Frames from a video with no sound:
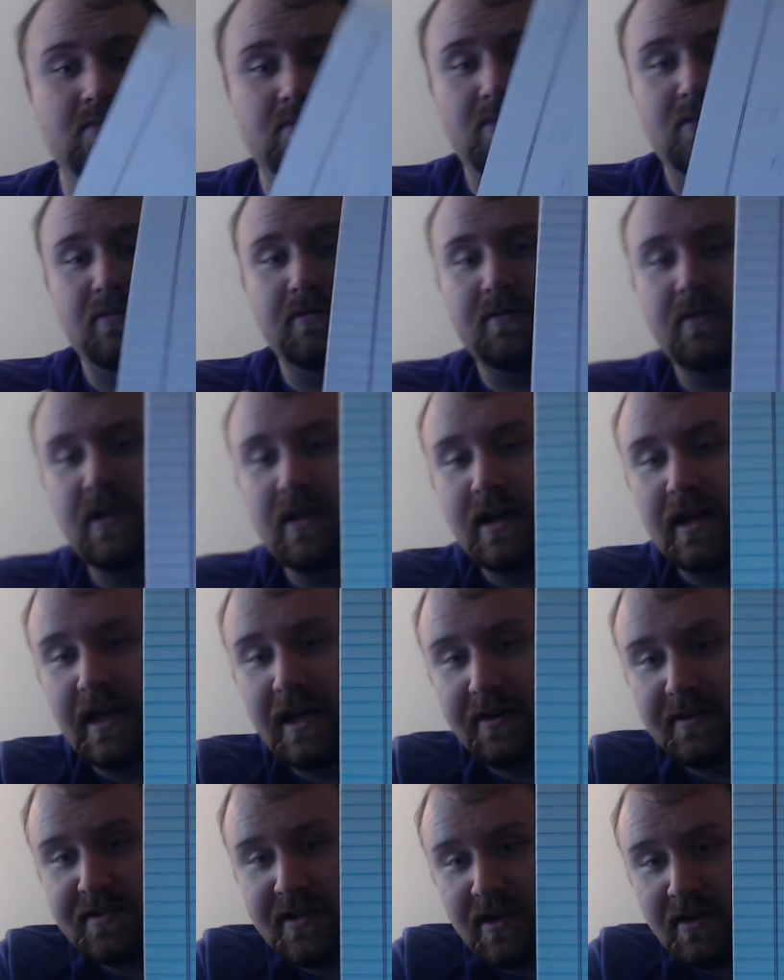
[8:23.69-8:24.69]
Oh,
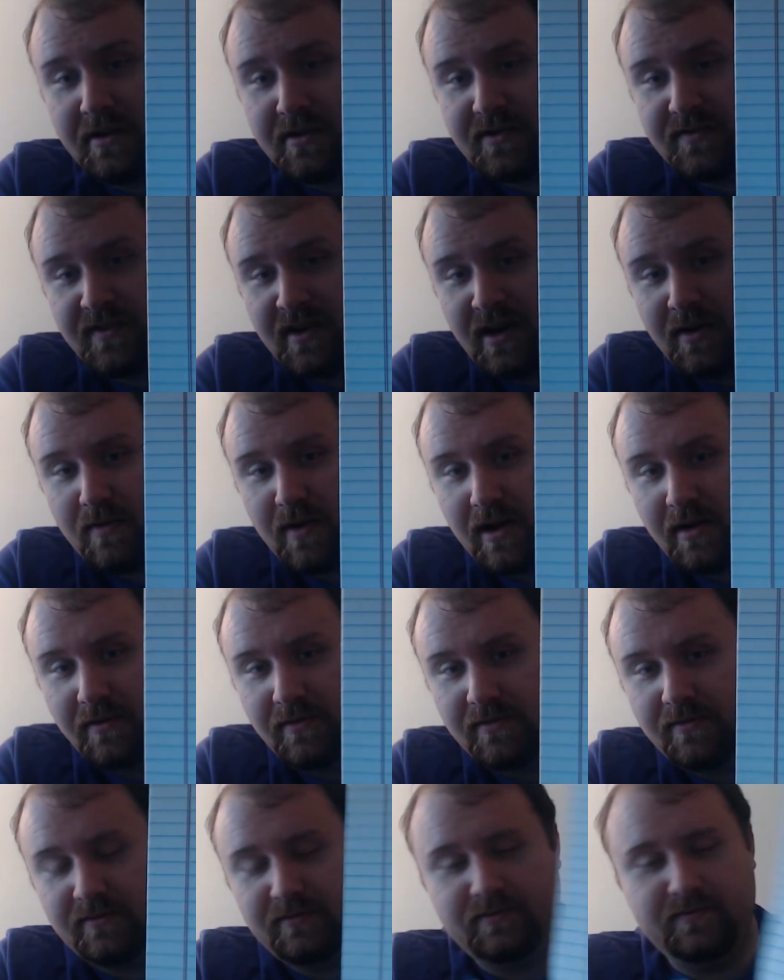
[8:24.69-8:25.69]
handles all those very well.
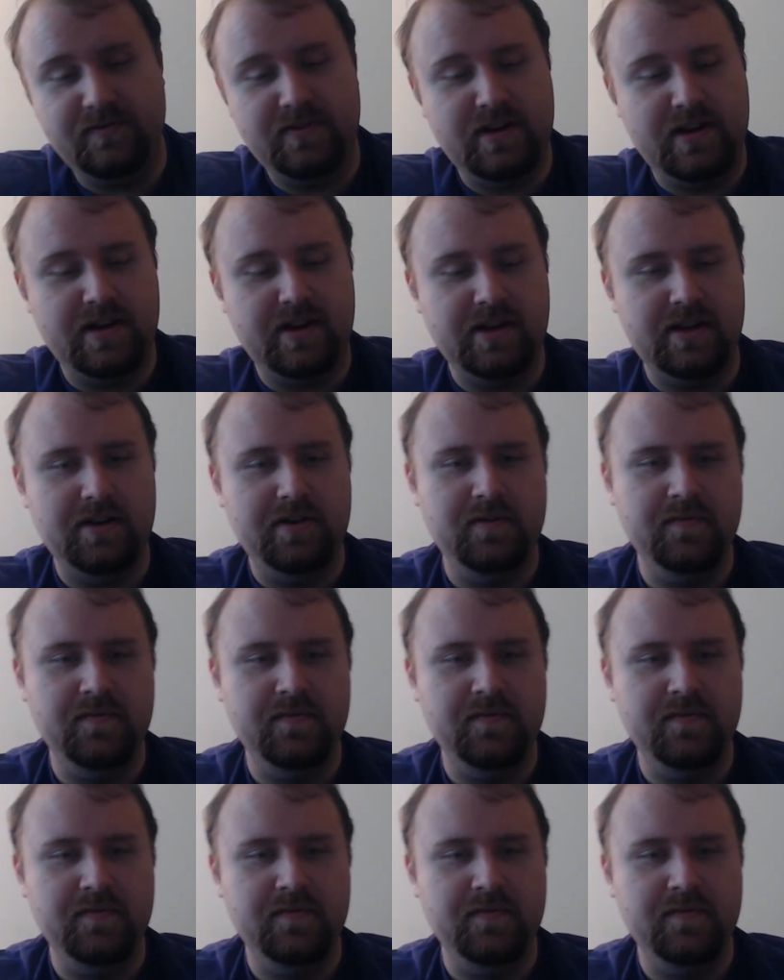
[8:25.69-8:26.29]
Very good.